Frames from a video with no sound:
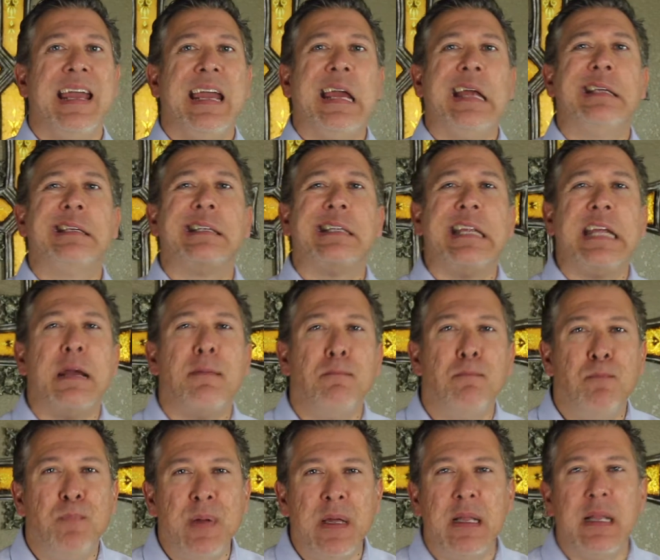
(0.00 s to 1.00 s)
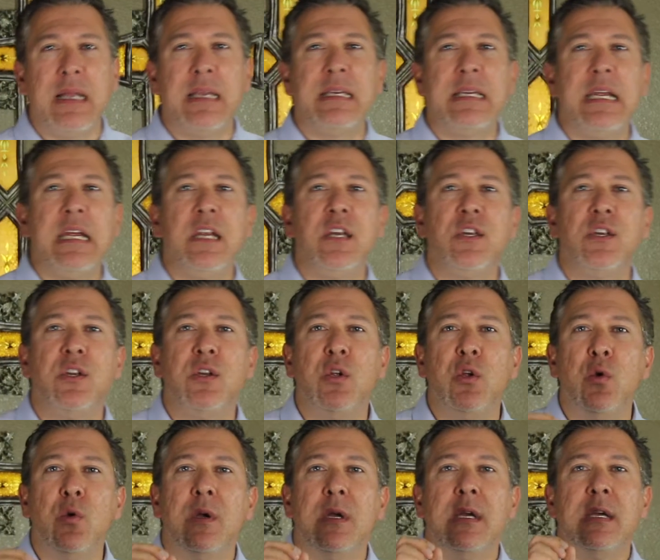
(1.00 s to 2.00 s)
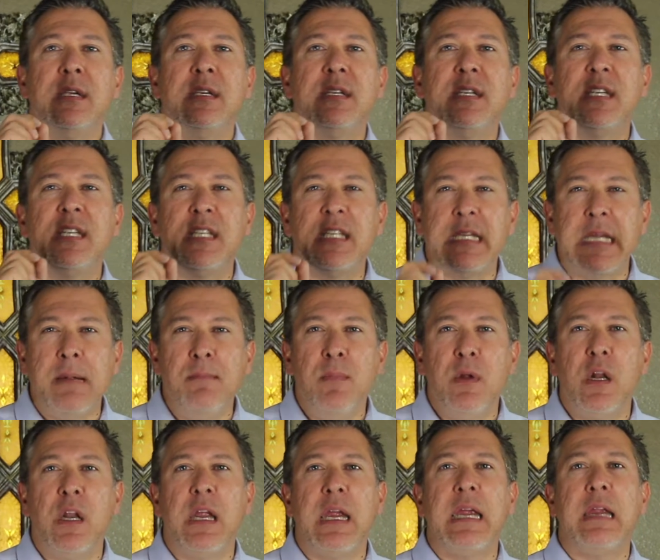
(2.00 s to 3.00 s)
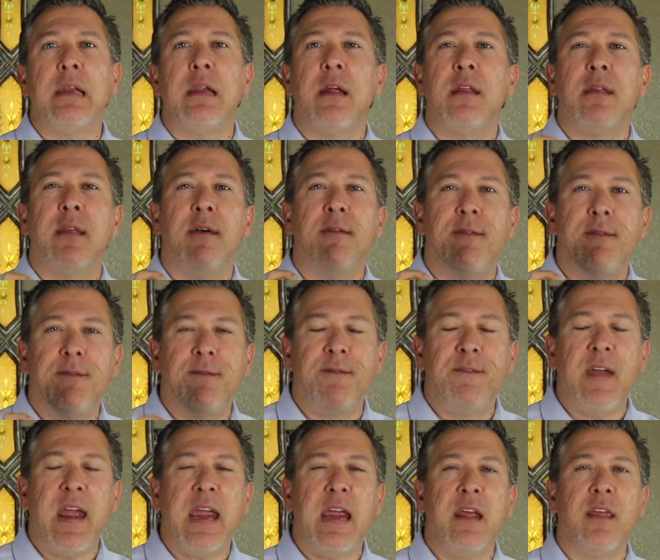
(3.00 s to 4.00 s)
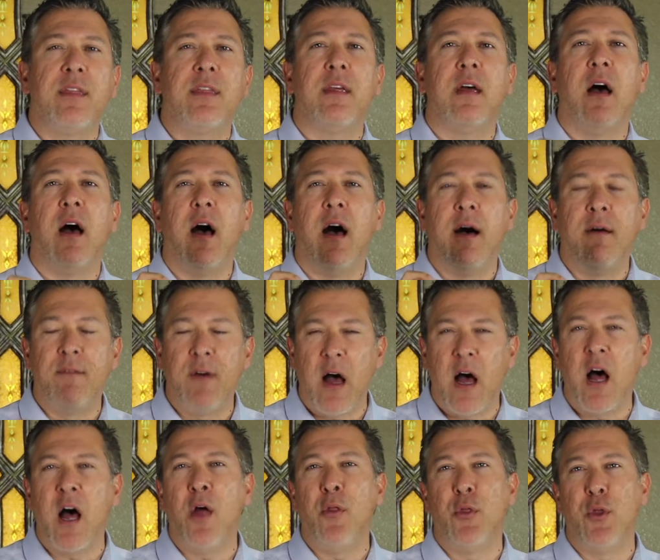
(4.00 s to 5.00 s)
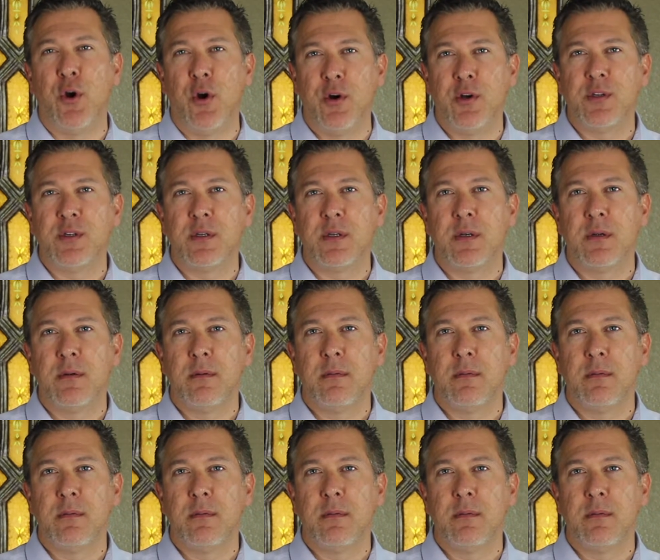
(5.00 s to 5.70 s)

It's the ability to stimulate the faith of others.